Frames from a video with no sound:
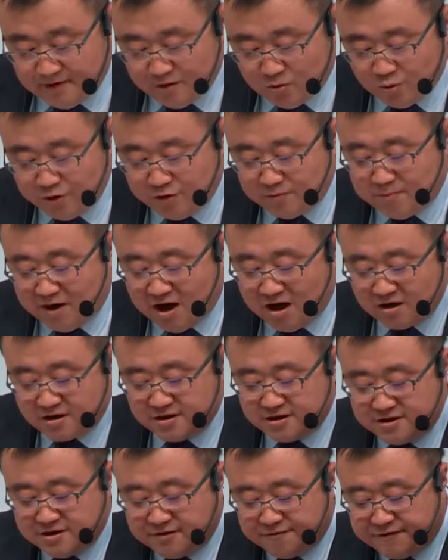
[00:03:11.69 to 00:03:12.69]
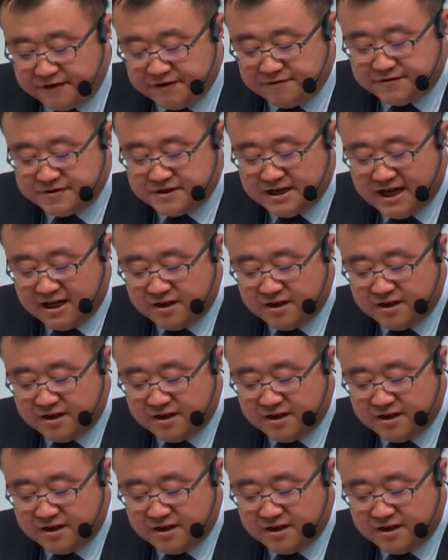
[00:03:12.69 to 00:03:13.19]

will mark the 5th